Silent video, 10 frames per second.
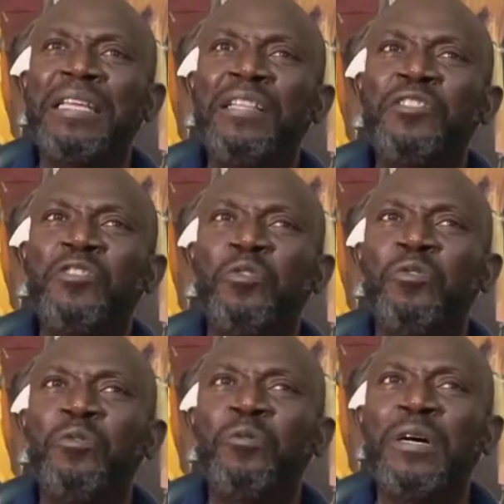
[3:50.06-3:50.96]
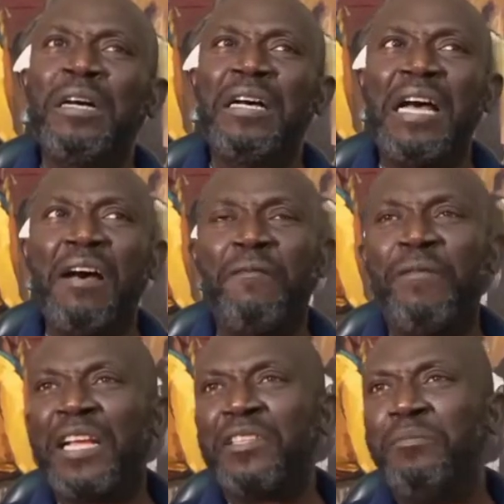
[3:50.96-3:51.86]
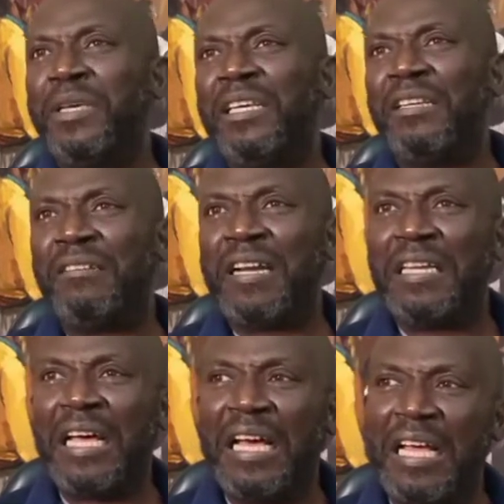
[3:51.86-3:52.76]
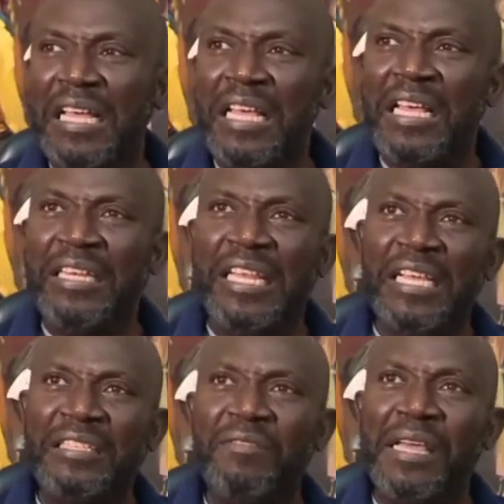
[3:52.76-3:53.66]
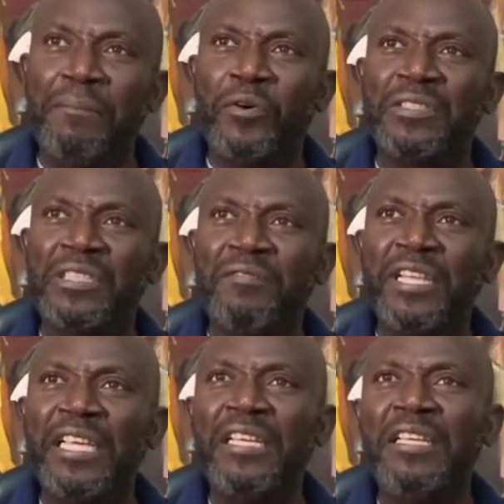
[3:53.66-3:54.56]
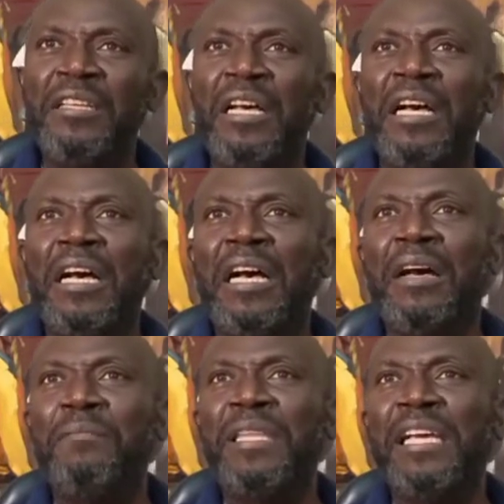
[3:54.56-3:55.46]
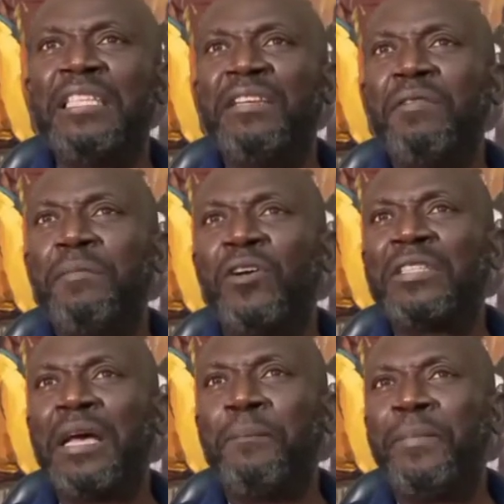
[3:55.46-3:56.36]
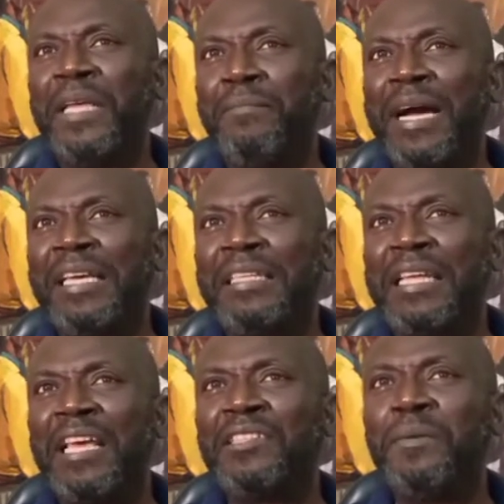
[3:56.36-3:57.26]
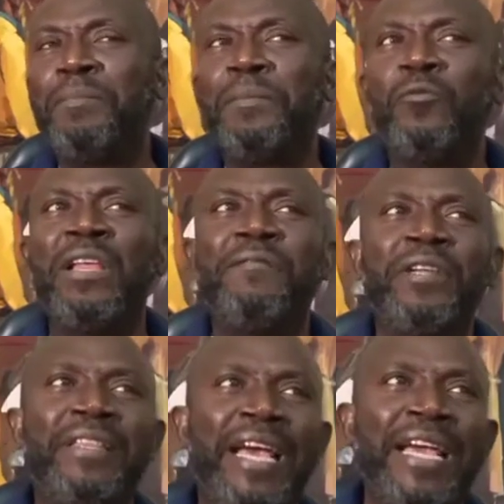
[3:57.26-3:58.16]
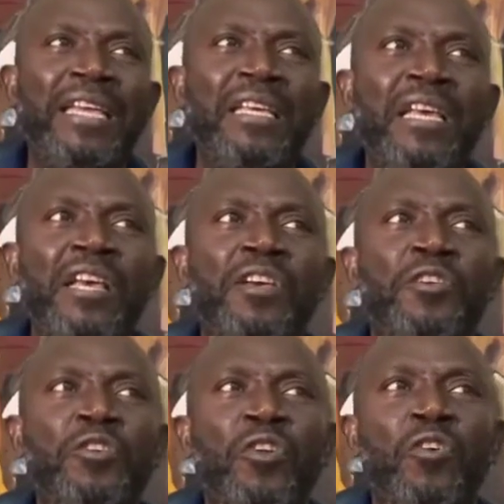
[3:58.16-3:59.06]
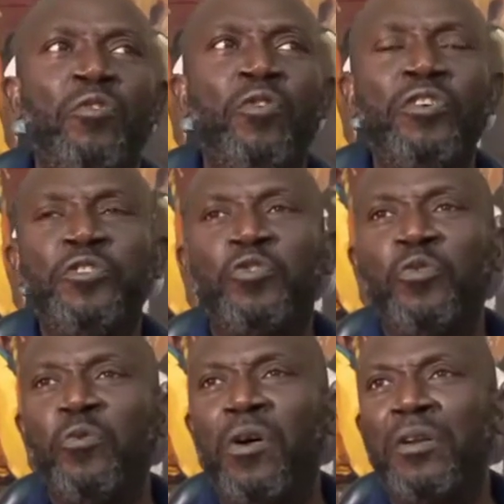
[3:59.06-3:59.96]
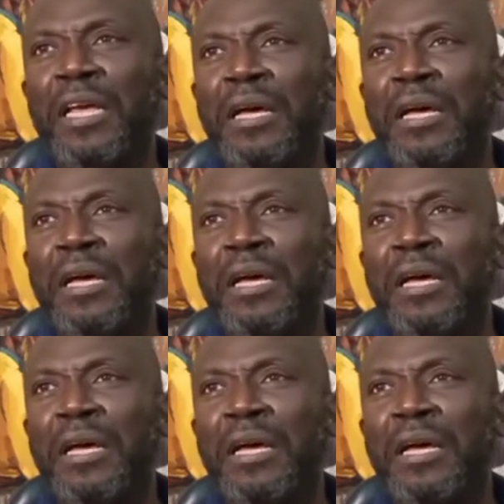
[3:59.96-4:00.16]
tends to affect me rather negatively and positively. Negatively because I'm pained by it and I see people every day, you know, going through one